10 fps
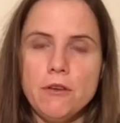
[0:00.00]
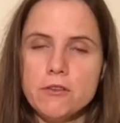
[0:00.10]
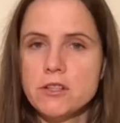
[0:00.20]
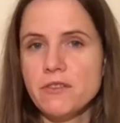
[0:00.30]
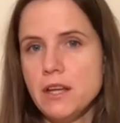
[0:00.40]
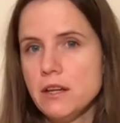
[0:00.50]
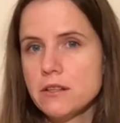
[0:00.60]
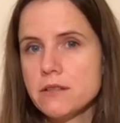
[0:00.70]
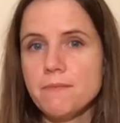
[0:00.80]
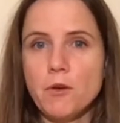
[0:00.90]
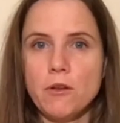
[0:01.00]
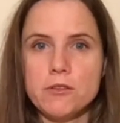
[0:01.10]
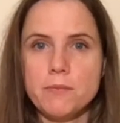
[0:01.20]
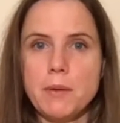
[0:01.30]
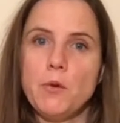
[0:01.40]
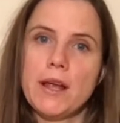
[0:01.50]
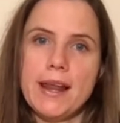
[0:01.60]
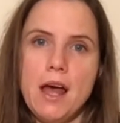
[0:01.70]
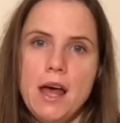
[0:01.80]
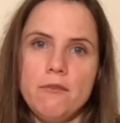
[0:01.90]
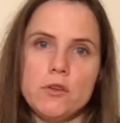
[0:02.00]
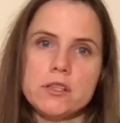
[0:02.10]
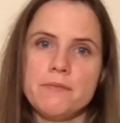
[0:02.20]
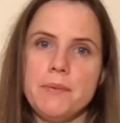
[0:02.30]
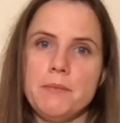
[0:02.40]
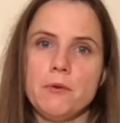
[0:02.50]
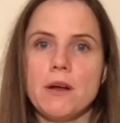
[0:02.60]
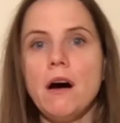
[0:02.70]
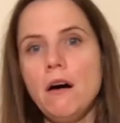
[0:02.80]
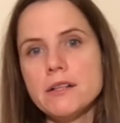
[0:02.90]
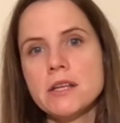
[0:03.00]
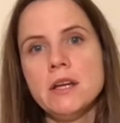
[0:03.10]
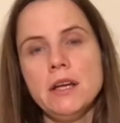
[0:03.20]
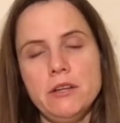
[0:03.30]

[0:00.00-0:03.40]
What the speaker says: Lots of things, lots of people can have, lots of people can't.